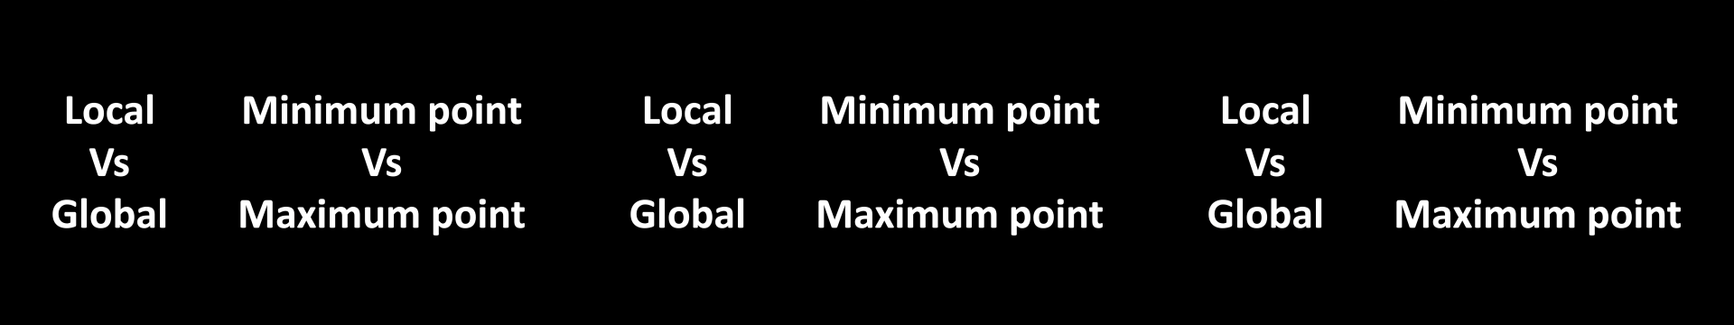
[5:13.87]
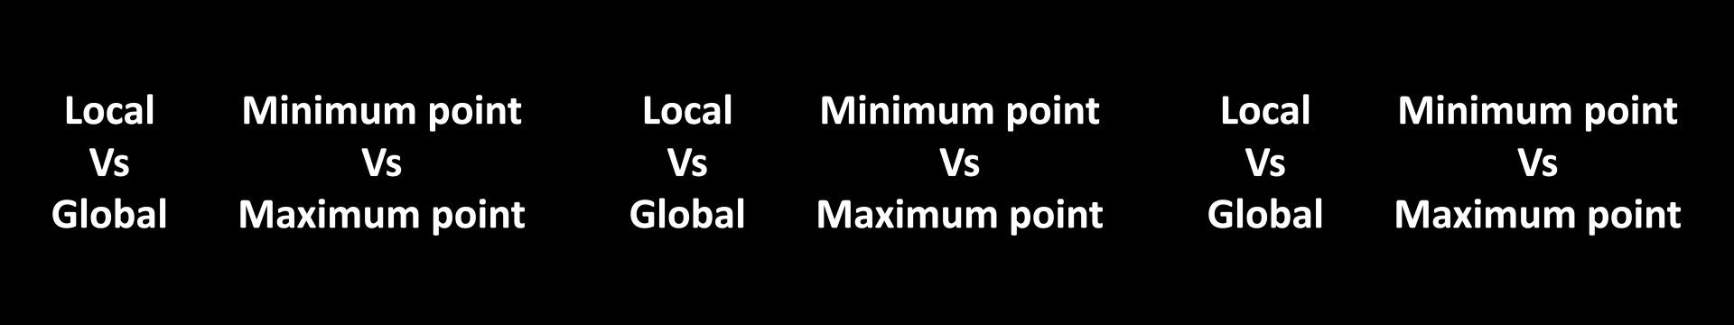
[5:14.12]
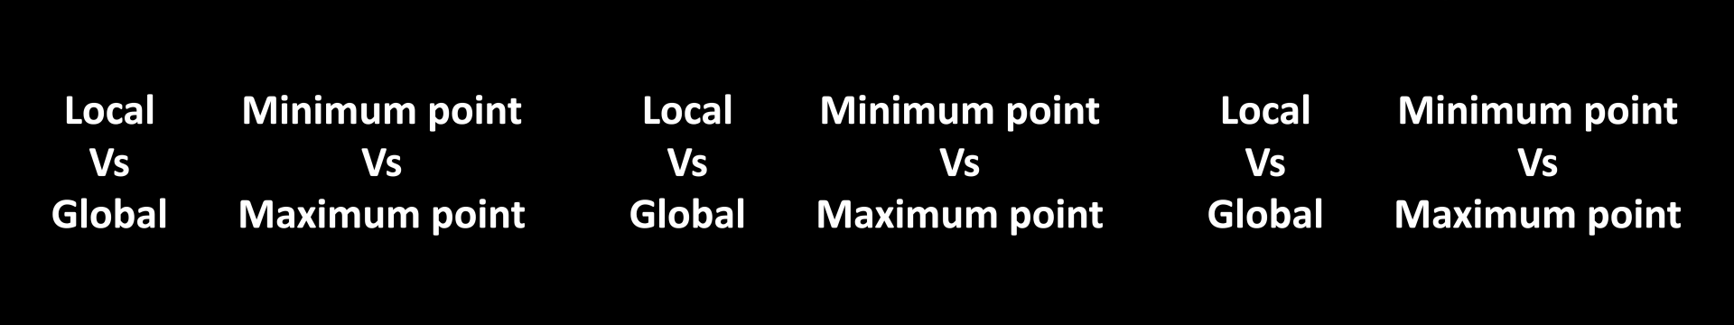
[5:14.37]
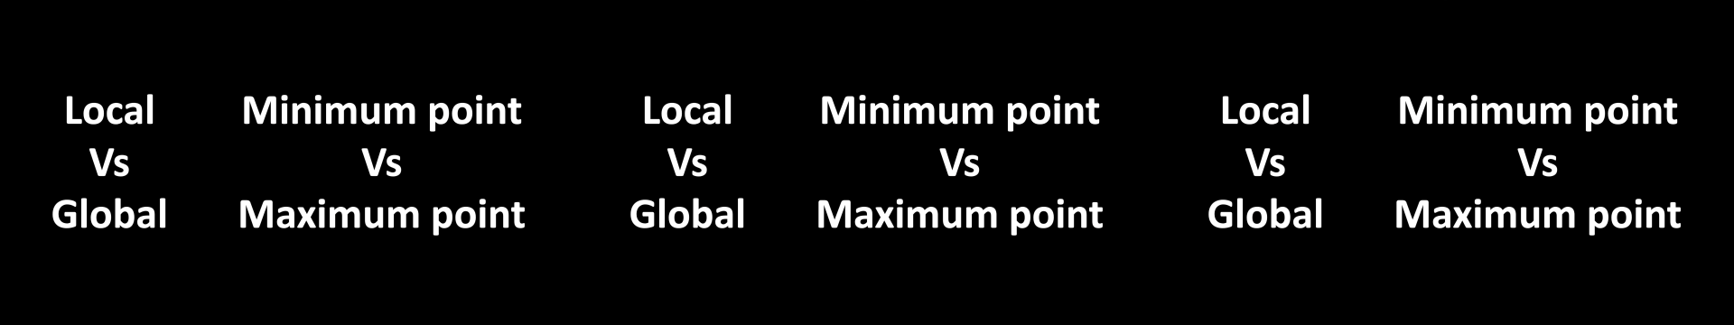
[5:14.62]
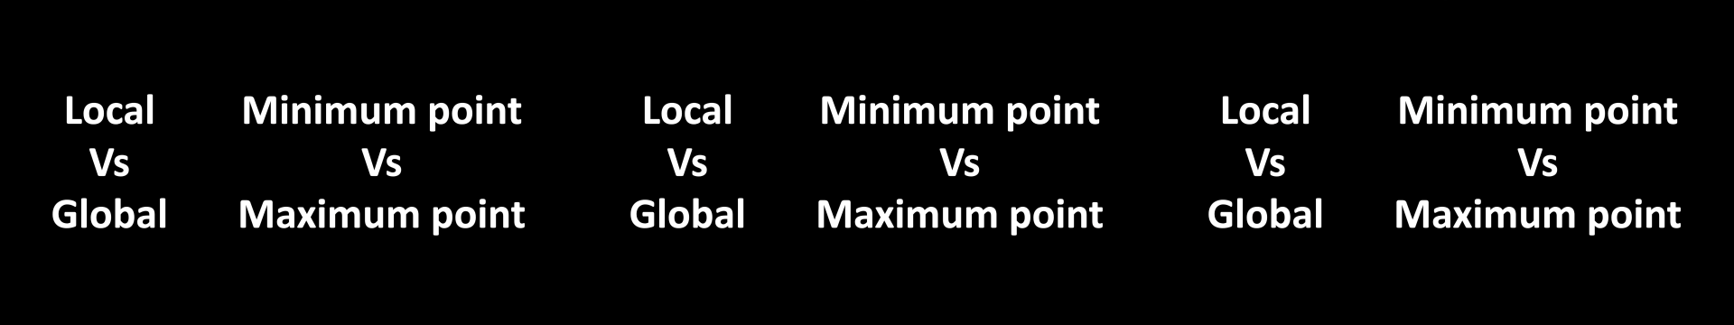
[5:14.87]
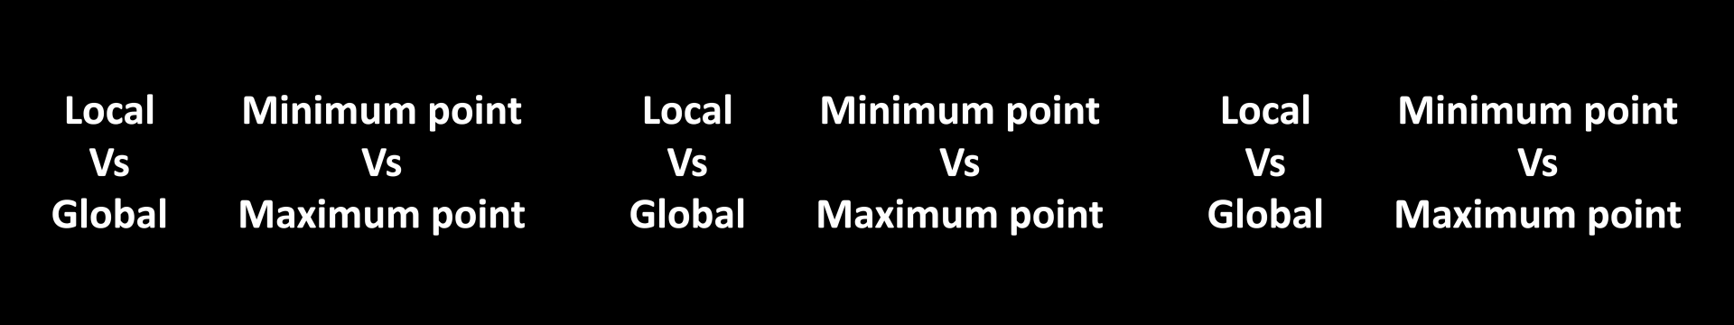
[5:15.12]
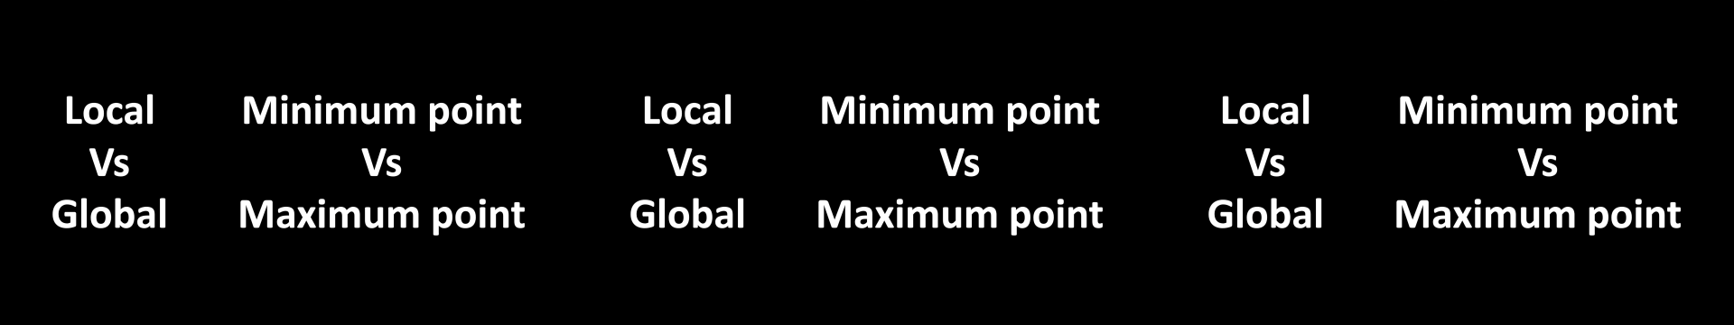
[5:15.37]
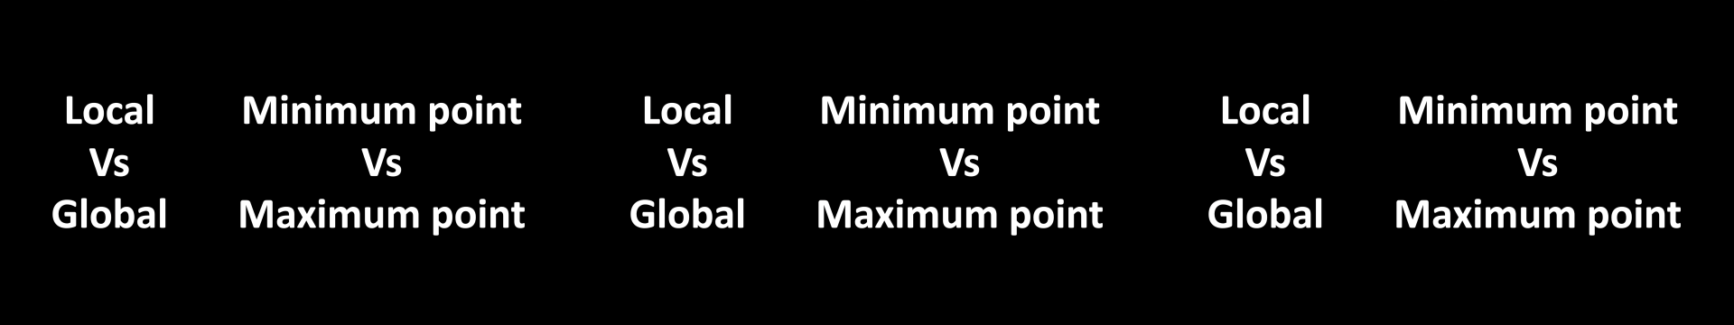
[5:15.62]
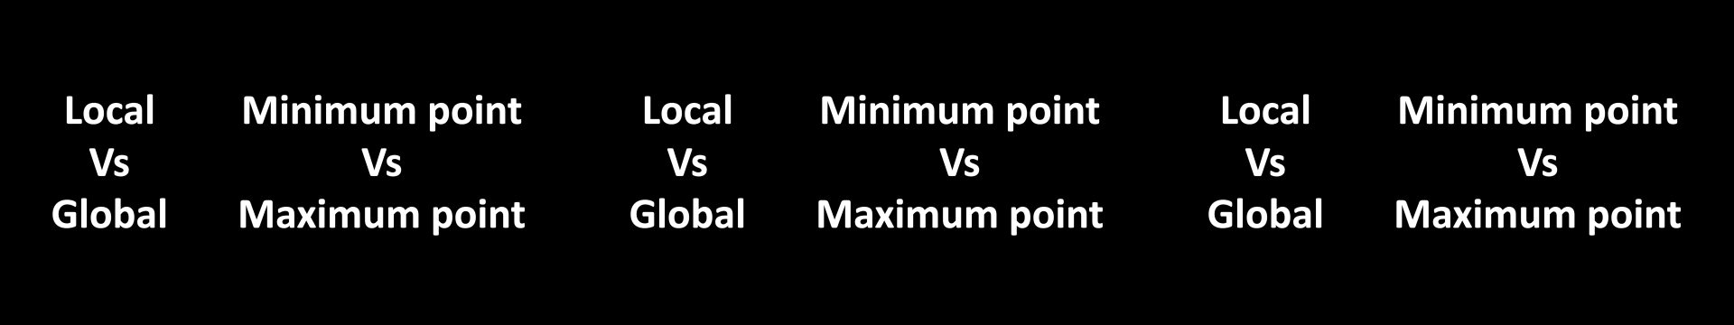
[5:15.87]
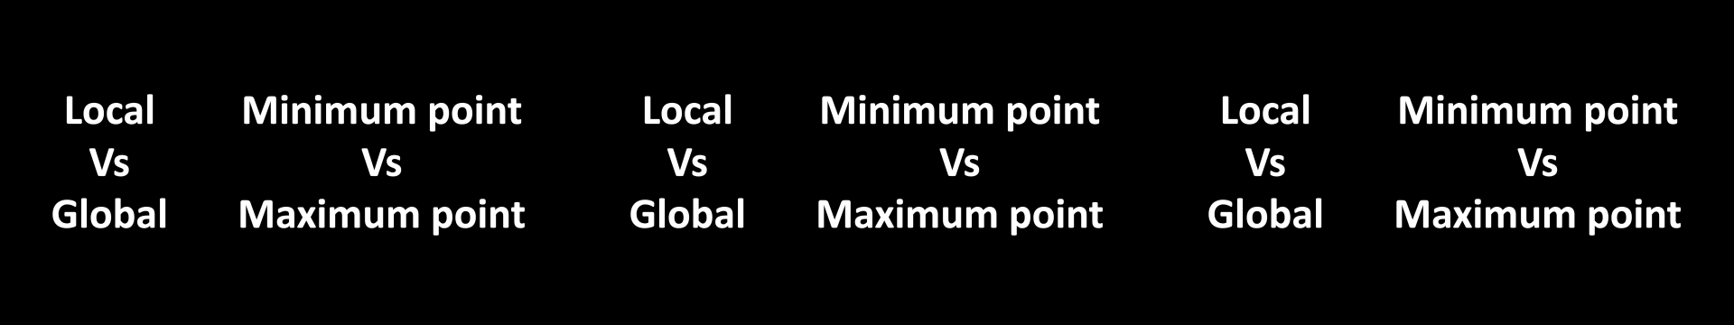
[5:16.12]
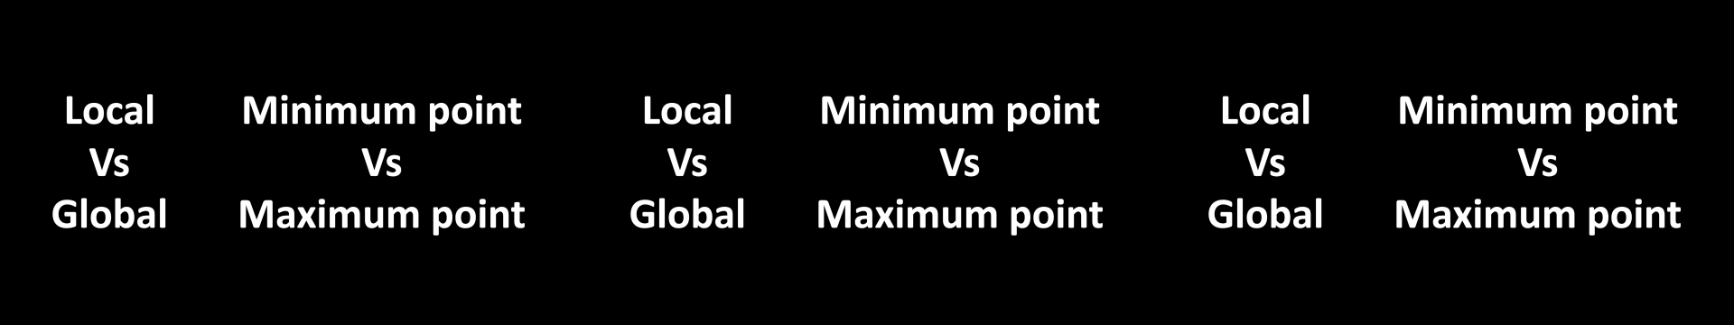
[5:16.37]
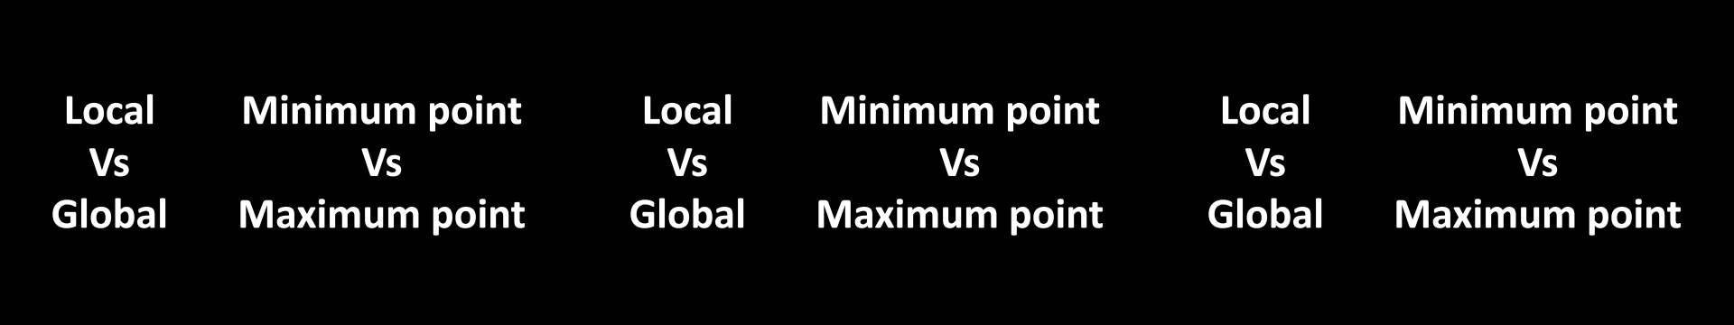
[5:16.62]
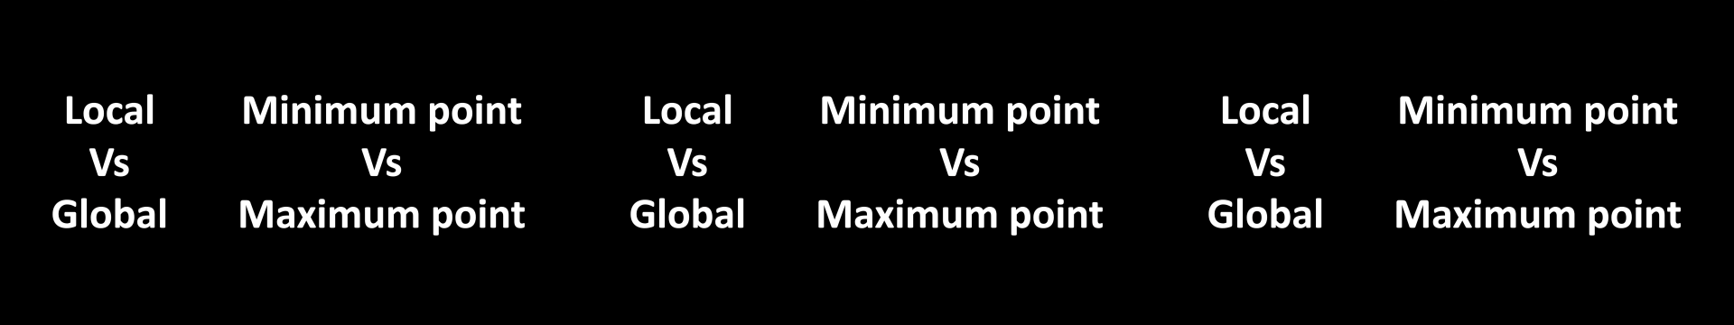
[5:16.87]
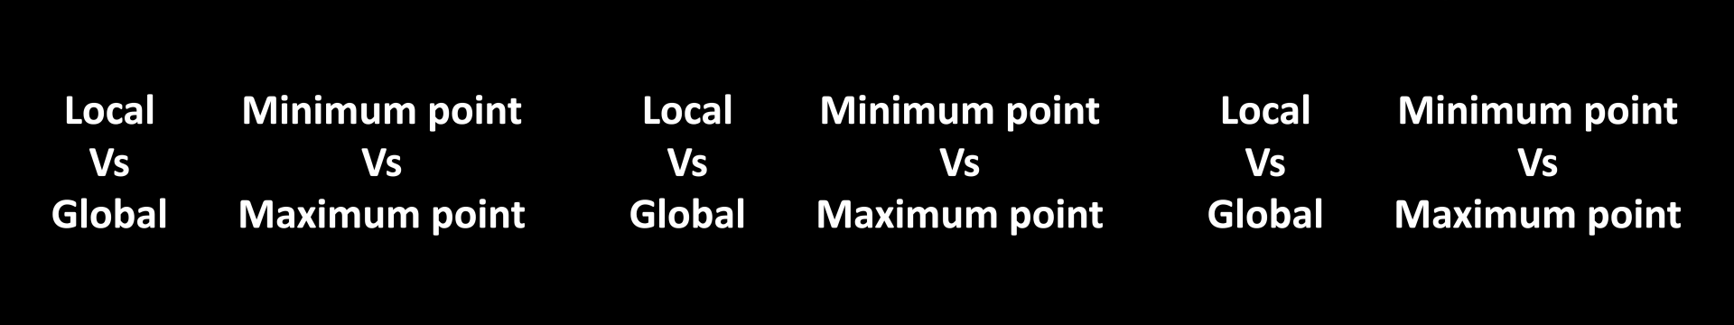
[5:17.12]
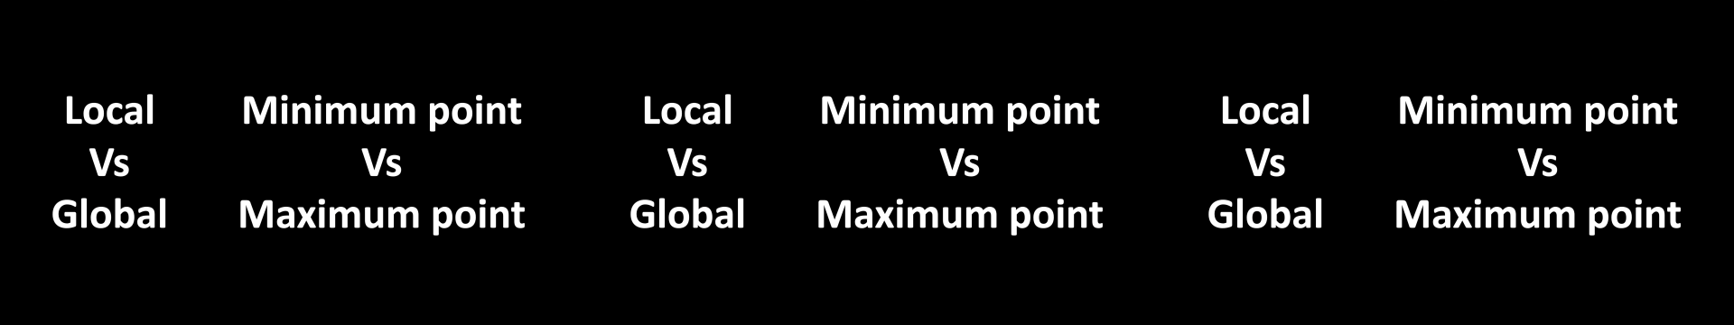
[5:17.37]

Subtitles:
(no speaker visible)